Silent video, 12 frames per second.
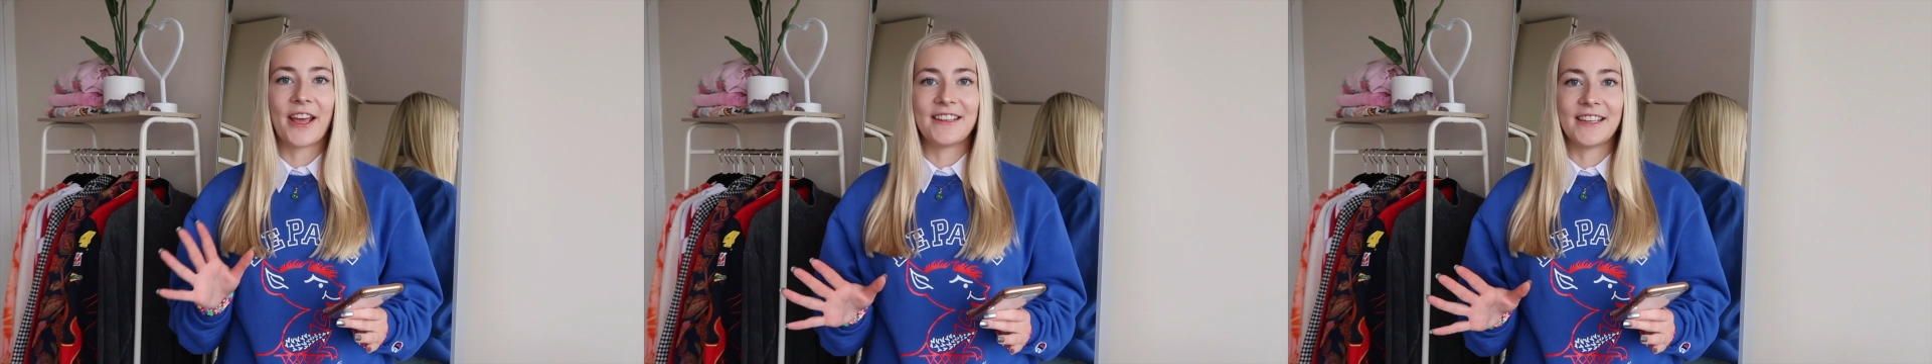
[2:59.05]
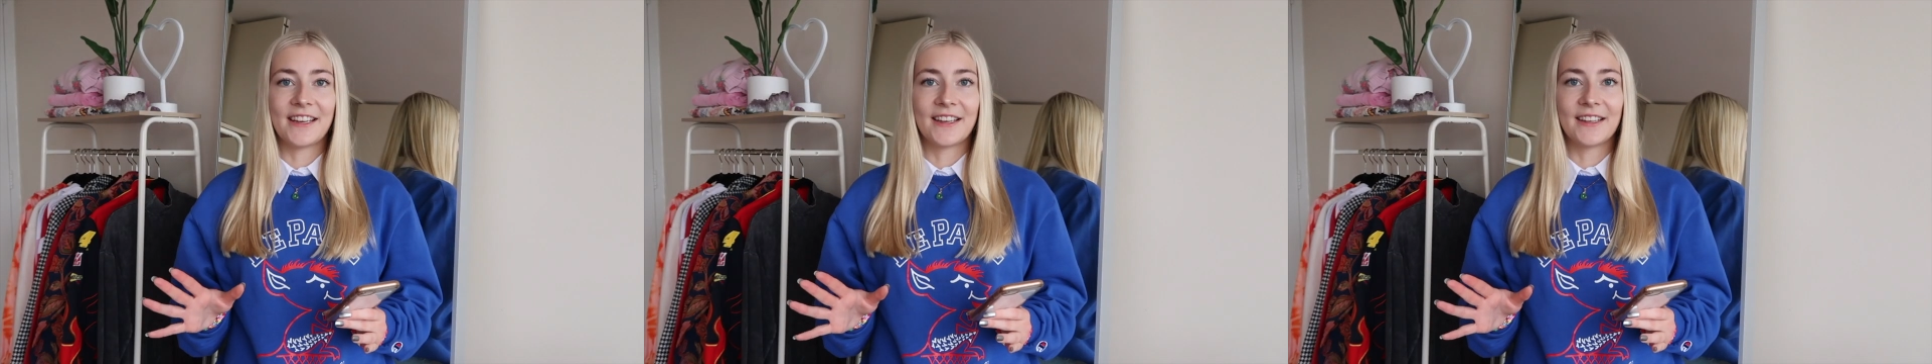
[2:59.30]

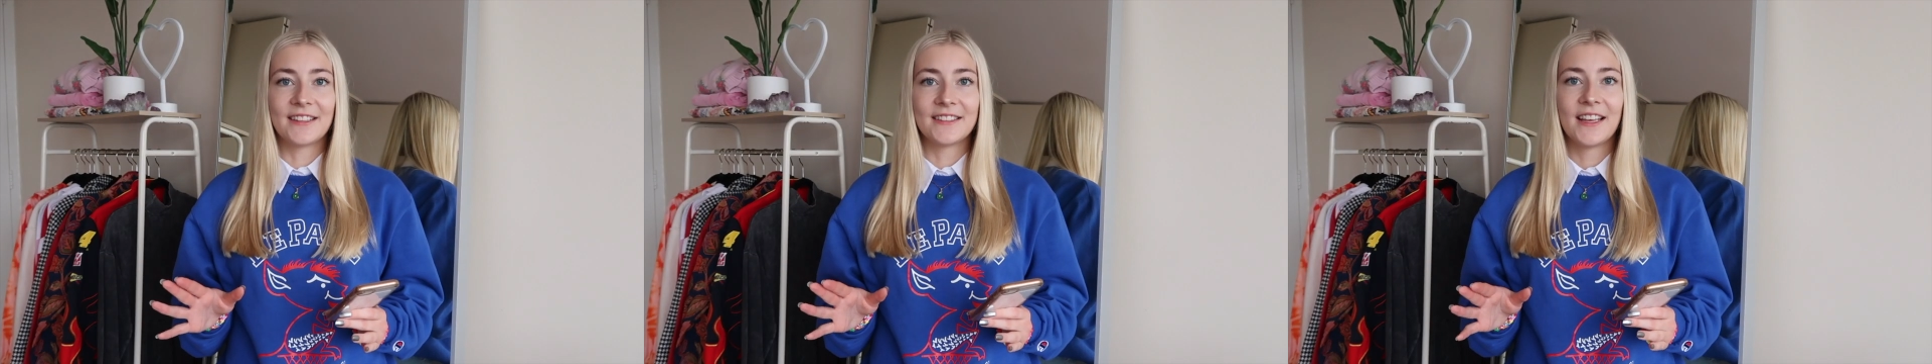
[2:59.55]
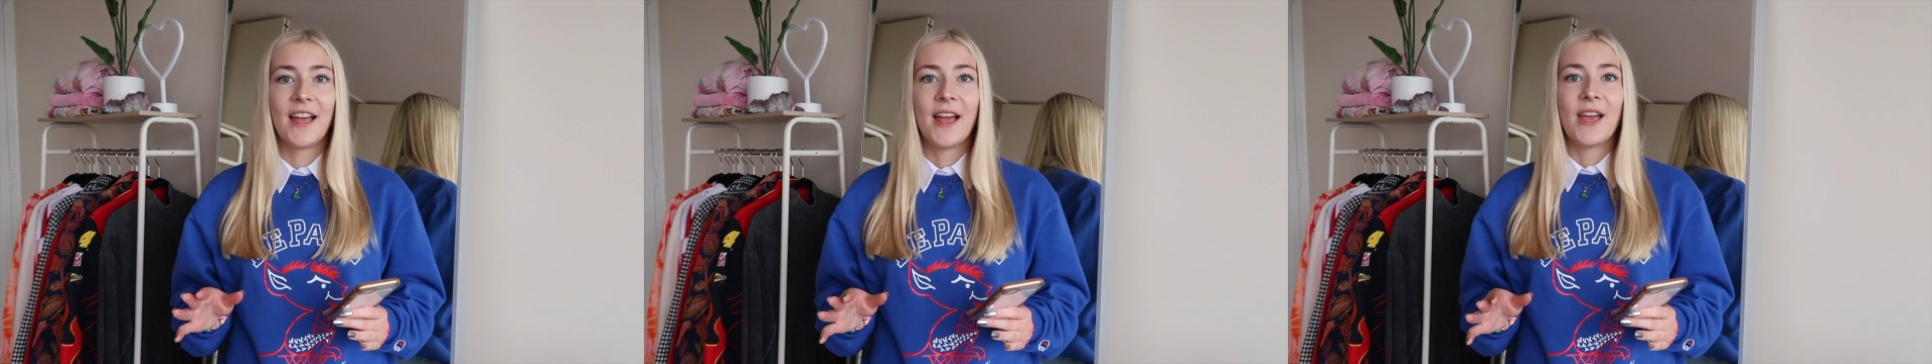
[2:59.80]
ideas,
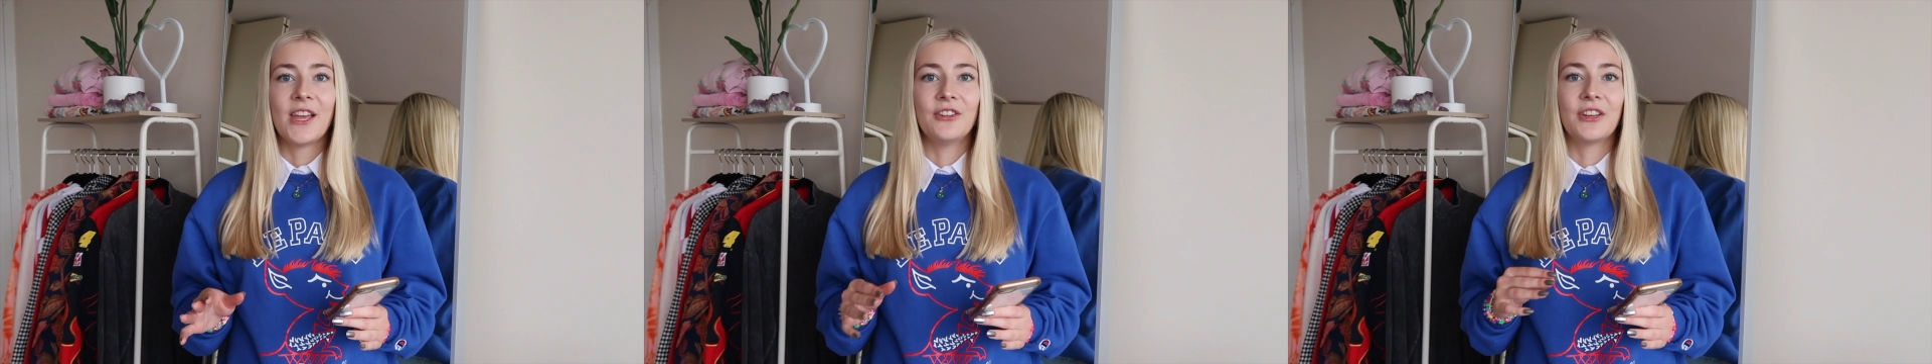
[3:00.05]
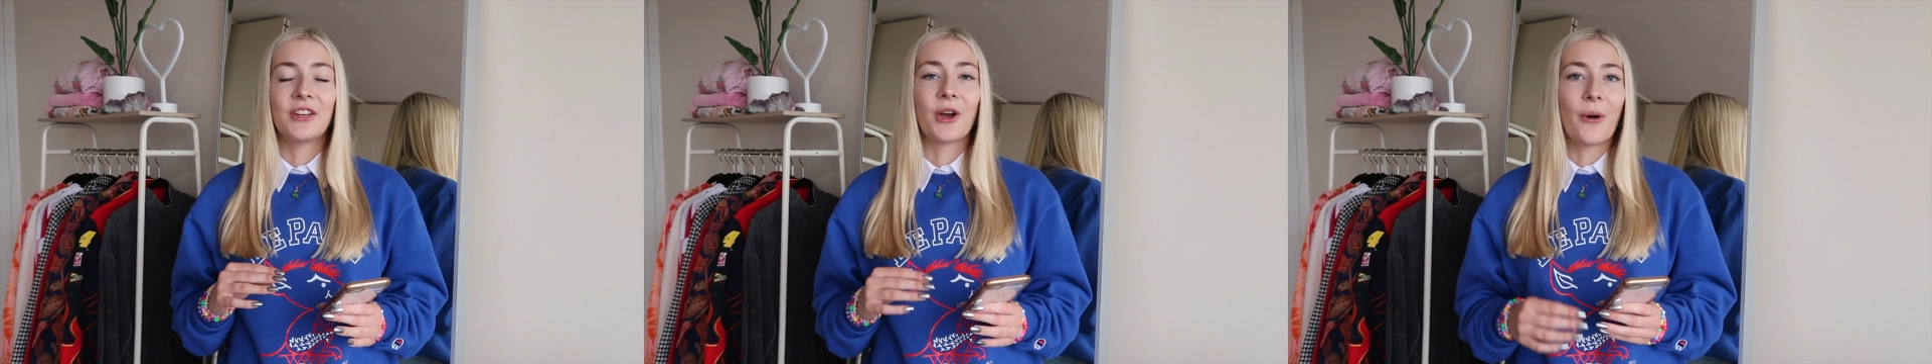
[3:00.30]
you
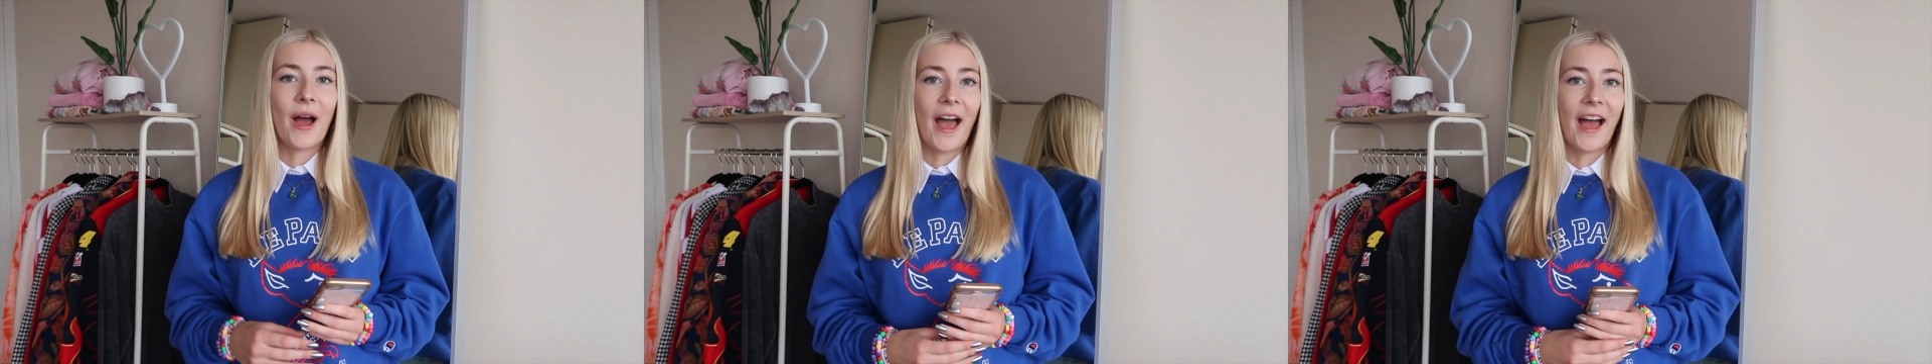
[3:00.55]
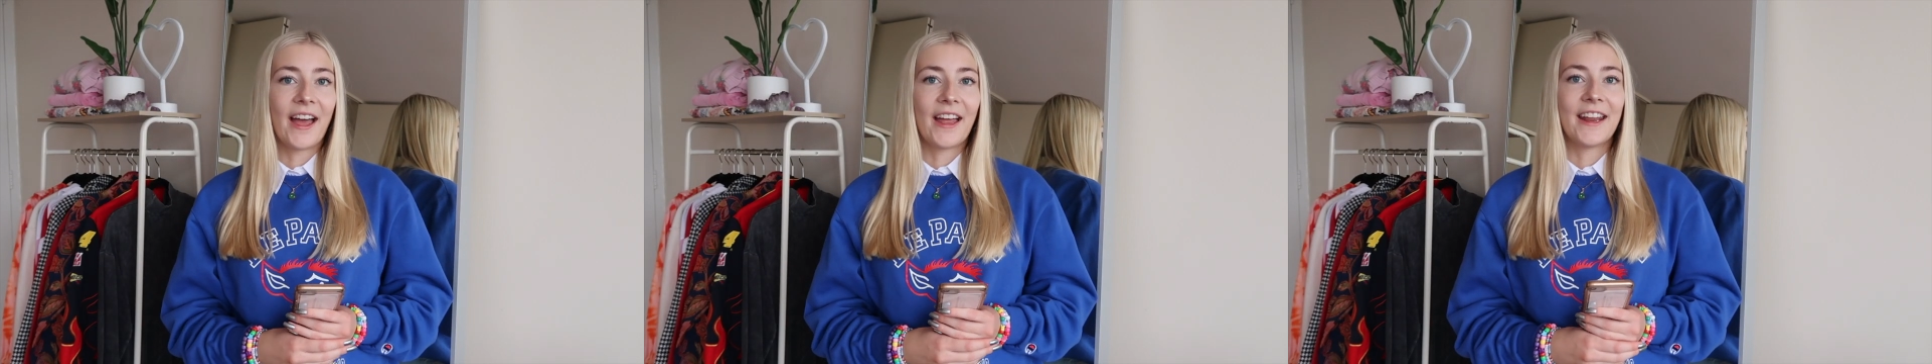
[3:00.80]
can go
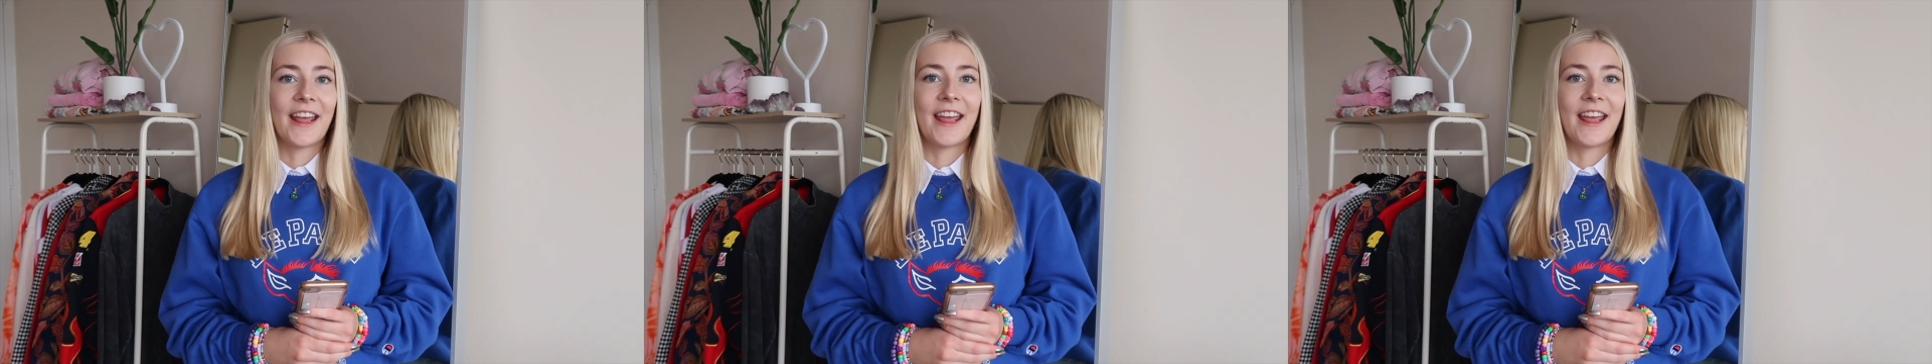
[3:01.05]
ahead